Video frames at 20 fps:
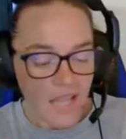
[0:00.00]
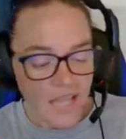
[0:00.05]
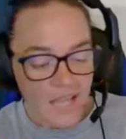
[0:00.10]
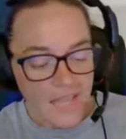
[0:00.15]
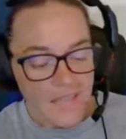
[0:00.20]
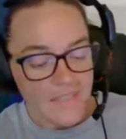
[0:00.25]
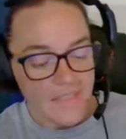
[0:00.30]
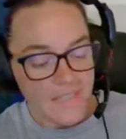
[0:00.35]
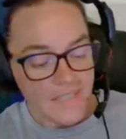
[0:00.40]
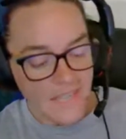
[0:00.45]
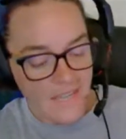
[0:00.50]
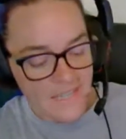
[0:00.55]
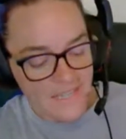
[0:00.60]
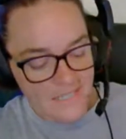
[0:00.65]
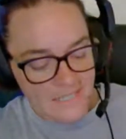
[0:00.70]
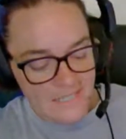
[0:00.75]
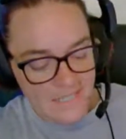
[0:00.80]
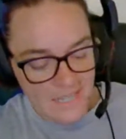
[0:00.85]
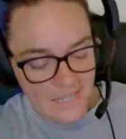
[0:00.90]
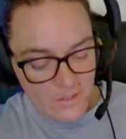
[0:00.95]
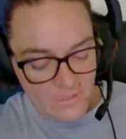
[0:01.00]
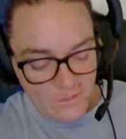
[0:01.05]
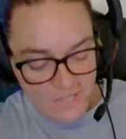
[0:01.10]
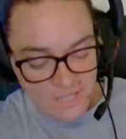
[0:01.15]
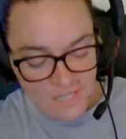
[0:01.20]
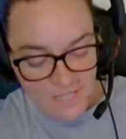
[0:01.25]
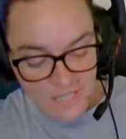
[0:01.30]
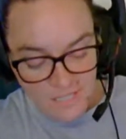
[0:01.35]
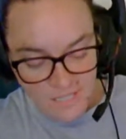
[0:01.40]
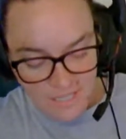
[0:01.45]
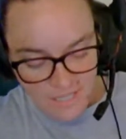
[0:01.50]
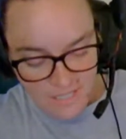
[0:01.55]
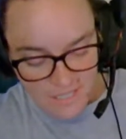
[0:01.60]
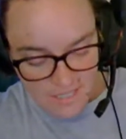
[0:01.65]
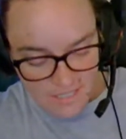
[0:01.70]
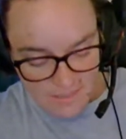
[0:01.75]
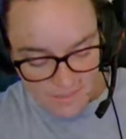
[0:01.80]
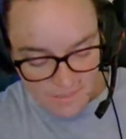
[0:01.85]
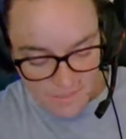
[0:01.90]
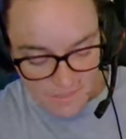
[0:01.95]
The next day was
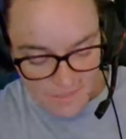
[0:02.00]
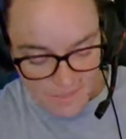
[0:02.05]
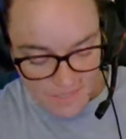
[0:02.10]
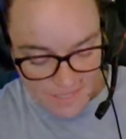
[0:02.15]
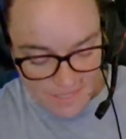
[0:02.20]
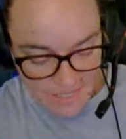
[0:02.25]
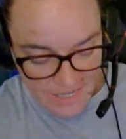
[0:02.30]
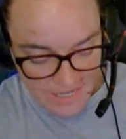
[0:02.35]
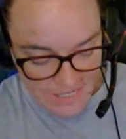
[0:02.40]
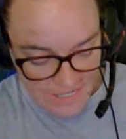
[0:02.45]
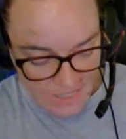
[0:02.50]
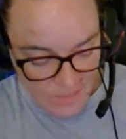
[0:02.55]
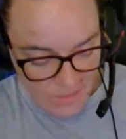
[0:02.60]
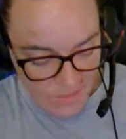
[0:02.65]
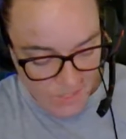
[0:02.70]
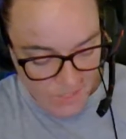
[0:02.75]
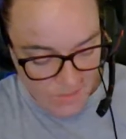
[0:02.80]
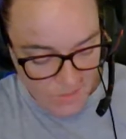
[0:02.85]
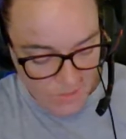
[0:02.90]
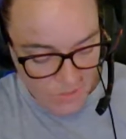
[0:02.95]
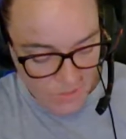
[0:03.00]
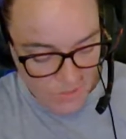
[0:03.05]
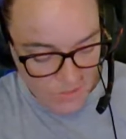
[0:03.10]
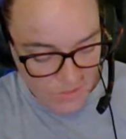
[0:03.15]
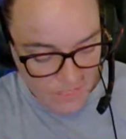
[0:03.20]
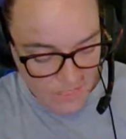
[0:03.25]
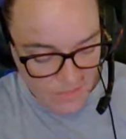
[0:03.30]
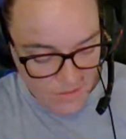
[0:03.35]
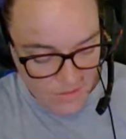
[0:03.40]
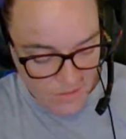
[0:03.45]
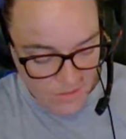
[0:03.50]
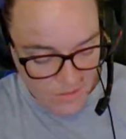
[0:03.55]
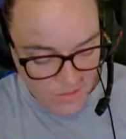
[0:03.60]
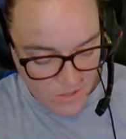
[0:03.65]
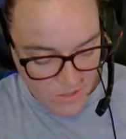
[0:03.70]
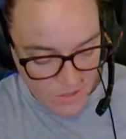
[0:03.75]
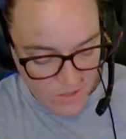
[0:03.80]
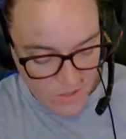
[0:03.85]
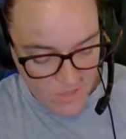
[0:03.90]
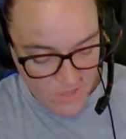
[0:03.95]
Sunday, and as the rain poured down in
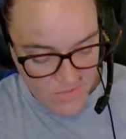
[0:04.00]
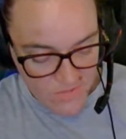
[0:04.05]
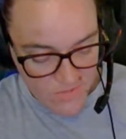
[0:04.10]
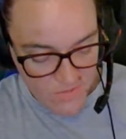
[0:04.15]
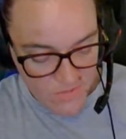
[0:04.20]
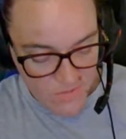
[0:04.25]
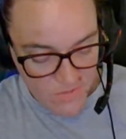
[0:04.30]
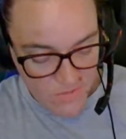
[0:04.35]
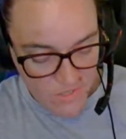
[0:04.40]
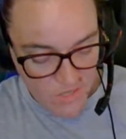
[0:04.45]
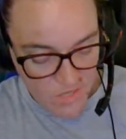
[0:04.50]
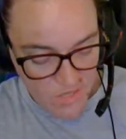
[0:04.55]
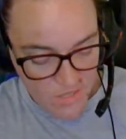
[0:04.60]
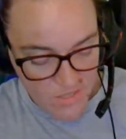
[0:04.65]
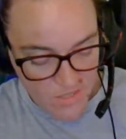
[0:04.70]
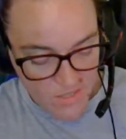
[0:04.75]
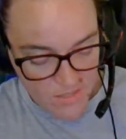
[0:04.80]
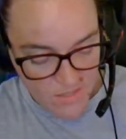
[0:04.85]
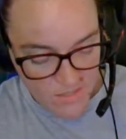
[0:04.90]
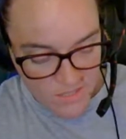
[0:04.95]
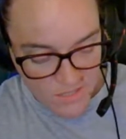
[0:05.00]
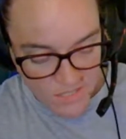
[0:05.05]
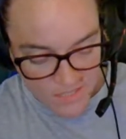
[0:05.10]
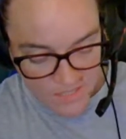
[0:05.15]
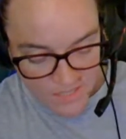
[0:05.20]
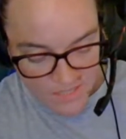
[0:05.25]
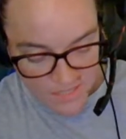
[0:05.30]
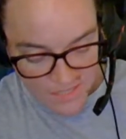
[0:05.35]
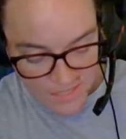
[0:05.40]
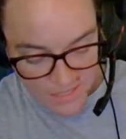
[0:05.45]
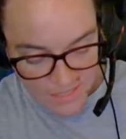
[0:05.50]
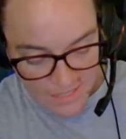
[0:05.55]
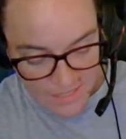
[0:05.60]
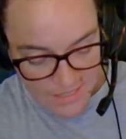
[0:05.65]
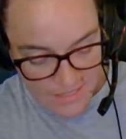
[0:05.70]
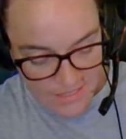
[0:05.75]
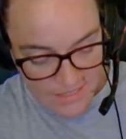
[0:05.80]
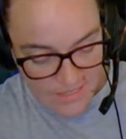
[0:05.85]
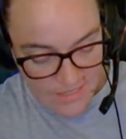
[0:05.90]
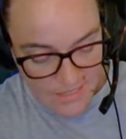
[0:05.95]
torrents from dawn till dusk,
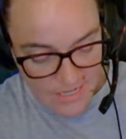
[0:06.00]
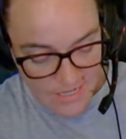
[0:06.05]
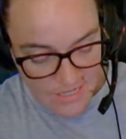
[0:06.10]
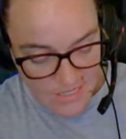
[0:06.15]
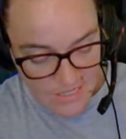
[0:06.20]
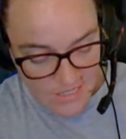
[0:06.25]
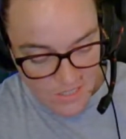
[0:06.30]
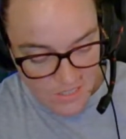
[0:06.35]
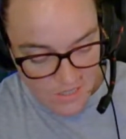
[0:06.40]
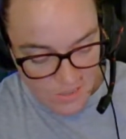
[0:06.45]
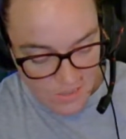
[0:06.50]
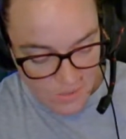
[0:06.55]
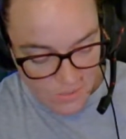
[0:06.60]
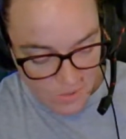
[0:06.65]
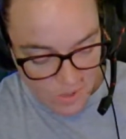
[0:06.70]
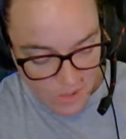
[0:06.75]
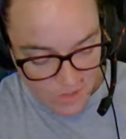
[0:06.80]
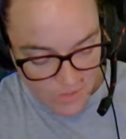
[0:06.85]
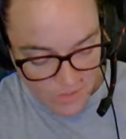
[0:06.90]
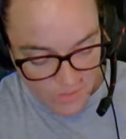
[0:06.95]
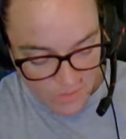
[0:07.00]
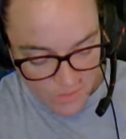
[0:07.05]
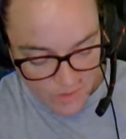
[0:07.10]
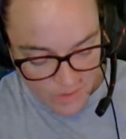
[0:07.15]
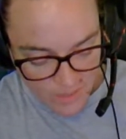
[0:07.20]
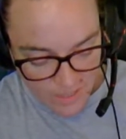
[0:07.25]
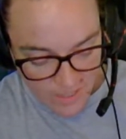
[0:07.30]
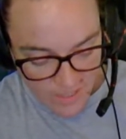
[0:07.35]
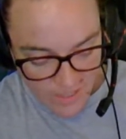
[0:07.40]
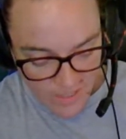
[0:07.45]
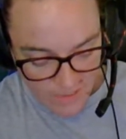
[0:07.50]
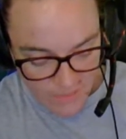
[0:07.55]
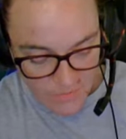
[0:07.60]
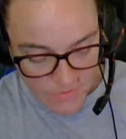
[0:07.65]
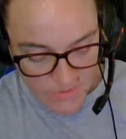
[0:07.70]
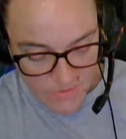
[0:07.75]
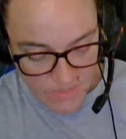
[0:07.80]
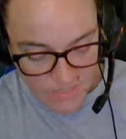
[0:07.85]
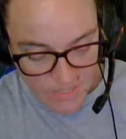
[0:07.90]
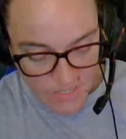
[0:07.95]
Anne did not stir abroad from Green
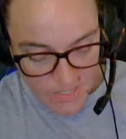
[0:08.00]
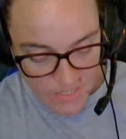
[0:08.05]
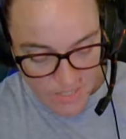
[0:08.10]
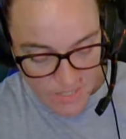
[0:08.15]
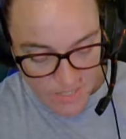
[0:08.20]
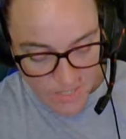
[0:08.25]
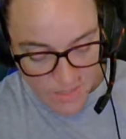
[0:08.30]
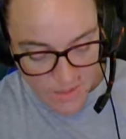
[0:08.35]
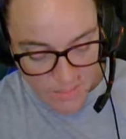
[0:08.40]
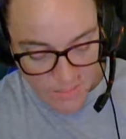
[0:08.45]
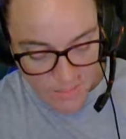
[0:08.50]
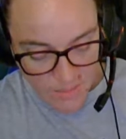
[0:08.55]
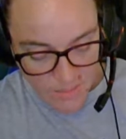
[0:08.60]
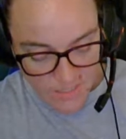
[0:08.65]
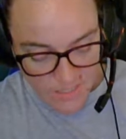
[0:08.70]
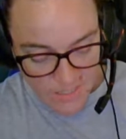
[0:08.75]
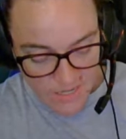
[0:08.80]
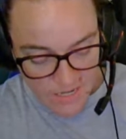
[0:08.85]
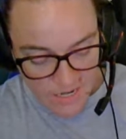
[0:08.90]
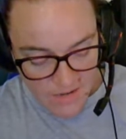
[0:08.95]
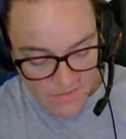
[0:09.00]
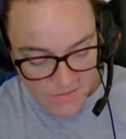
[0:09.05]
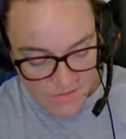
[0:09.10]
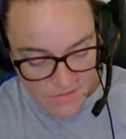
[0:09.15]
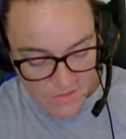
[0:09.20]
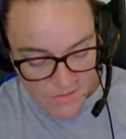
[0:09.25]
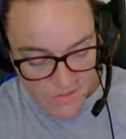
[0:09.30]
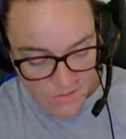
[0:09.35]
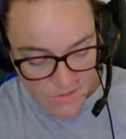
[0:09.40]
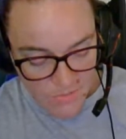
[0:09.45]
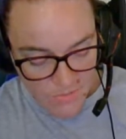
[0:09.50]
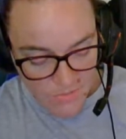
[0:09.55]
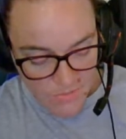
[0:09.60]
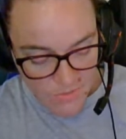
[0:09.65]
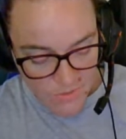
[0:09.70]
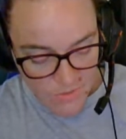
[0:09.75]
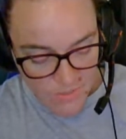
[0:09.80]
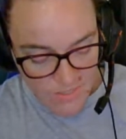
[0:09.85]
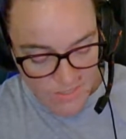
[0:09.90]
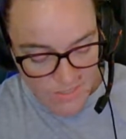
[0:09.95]
Gables. Monday afternoon
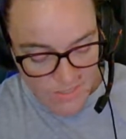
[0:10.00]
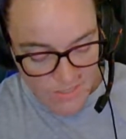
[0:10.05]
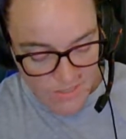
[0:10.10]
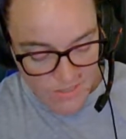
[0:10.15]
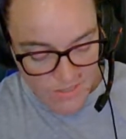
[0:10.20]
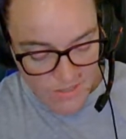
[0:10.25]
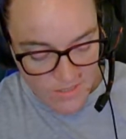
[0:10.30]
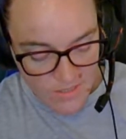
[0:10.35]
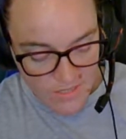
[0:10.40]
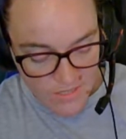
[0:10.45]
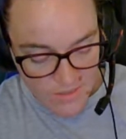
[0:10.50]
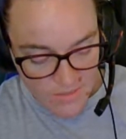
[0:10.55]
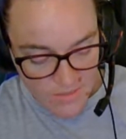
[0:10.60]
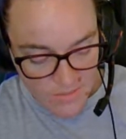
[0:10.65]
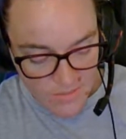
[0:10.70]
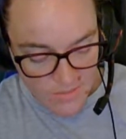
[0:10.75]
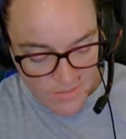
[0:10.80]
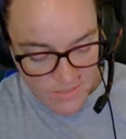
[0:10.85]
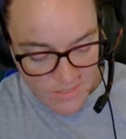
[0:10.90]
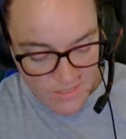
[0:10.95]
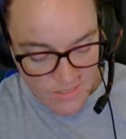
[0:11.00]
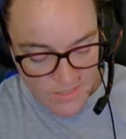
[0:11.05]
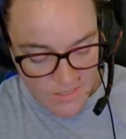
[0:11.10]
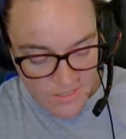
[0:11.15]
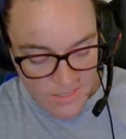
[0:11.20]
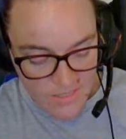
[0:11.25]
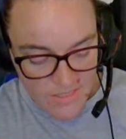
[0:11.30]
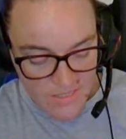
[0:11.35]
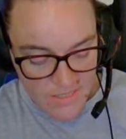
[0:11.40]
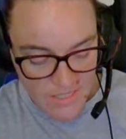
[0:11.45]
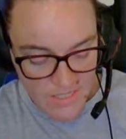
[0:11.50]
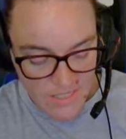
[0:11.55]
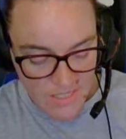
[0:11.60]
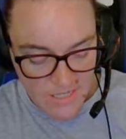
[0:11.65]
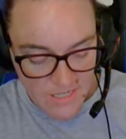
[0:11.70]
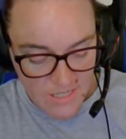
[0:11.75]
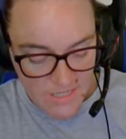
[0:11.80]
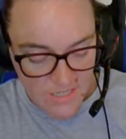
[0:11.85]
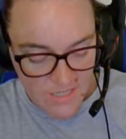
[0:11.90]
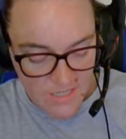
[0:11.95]
Marilla sent her down to Mrs. Lynde's on an
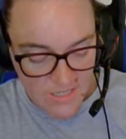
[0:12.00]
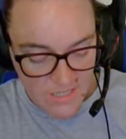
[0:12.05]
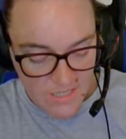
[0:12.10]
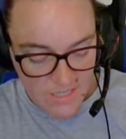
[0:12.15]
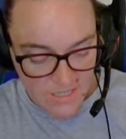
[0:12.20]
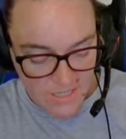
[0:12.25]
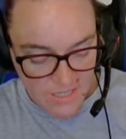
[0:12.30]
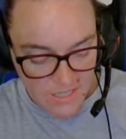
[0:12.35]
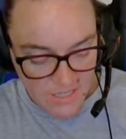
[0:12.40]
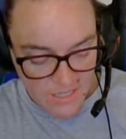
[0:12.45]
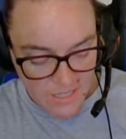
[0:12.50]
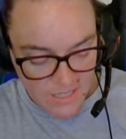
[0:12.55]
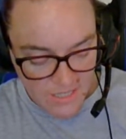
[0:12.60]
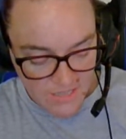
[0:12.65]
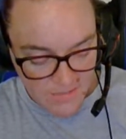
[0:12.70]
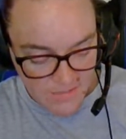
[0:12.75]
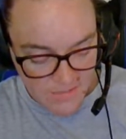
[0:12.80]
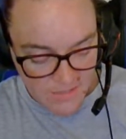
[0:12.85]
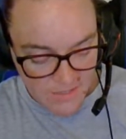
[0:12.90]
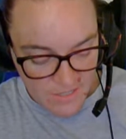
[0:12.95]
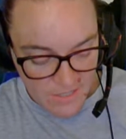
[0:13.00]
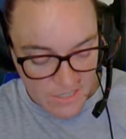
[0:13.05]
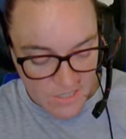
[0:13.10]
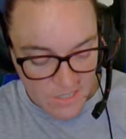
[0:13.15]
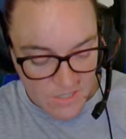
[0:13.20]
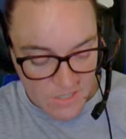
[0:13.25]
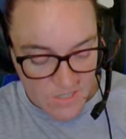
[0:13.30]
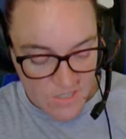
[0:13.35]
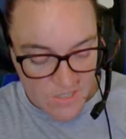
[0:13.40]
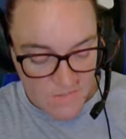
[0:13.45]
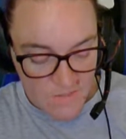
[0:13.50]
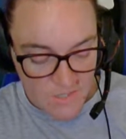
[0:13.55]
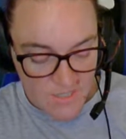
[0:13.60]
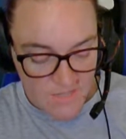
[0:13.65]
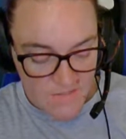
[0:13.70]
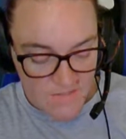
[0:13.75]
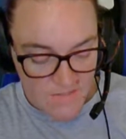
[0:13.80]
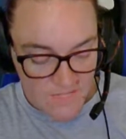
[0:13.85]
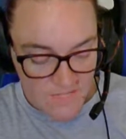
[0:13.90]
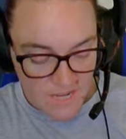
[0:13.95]
errand. In a very short
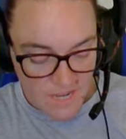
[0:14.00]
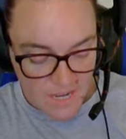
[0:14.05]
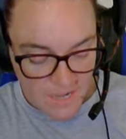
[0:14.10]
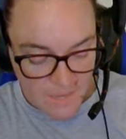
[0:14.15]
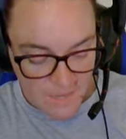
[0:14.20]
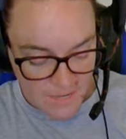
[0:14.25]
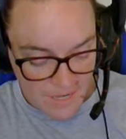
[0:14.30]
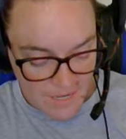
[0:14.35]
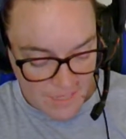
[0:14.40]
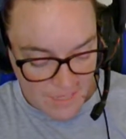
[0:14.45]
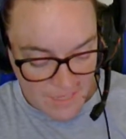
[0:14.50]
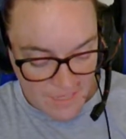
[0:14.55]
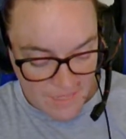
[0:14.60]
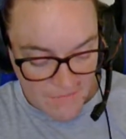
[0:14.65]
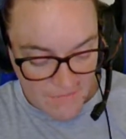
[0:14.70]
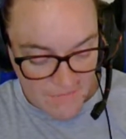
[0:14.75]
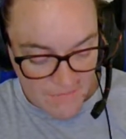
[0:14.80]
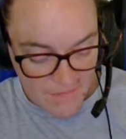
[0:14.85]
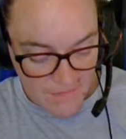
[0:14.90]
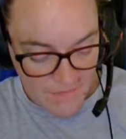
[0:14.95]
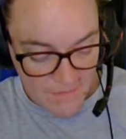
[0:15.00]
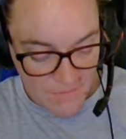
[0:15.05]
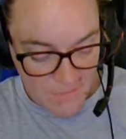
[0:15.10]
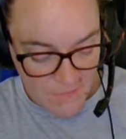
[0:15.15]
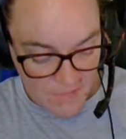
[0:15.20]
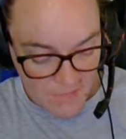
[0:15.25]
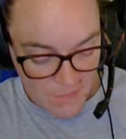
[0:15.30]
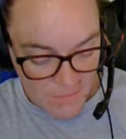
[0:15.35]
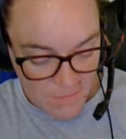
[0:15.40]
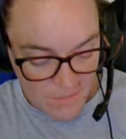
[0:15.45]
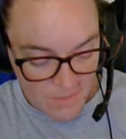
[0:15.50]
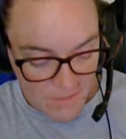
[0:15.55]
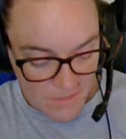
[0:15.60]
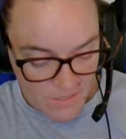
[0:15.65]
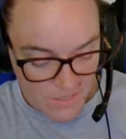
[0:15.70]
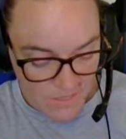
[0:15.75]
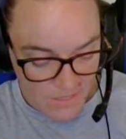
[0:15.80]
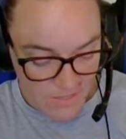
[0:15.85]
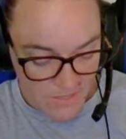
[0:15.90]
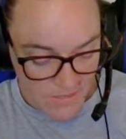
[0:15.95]
space of time Anne came flying back up the
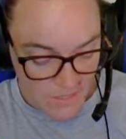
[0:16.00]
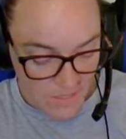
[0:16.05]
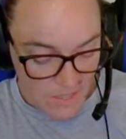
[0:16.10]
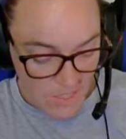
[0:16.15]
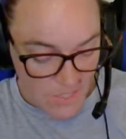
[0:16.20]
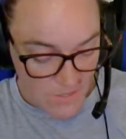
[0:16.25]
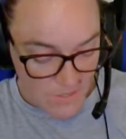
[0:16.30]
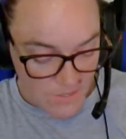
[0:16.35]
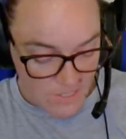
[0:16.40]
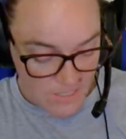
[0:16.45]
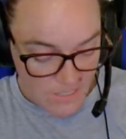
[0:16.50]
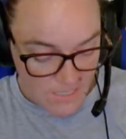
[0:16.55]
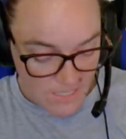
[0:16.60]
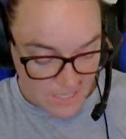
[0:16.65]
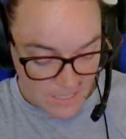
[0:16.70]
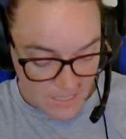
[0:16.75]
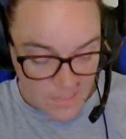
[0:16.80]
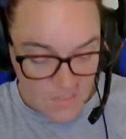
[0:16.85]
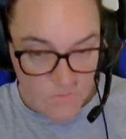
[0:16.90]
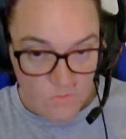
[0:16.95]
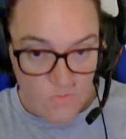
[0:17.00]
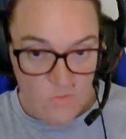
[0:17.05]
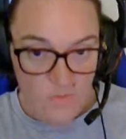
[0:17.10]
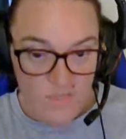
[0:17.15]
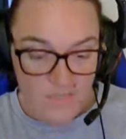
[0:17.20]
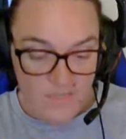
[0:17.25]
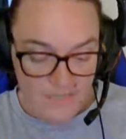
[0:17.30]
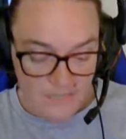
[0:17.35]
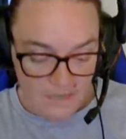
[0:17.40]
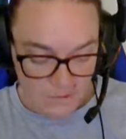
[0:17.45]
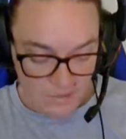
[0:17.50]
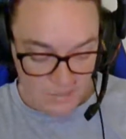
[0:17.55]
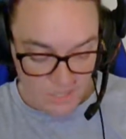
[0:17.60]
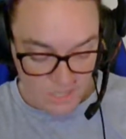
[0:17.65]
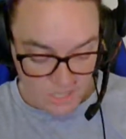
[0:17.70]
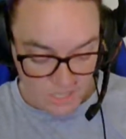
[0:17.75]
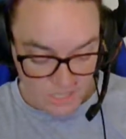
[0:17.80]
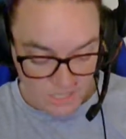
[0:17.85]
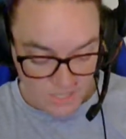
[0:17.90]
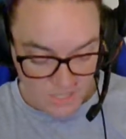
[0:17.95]
lane, with tears rolling down her
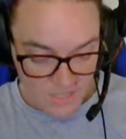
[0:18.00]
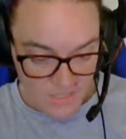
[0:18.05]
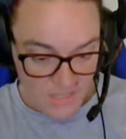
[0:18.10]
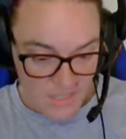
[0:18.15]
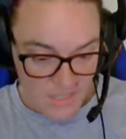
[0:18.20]
cheeks.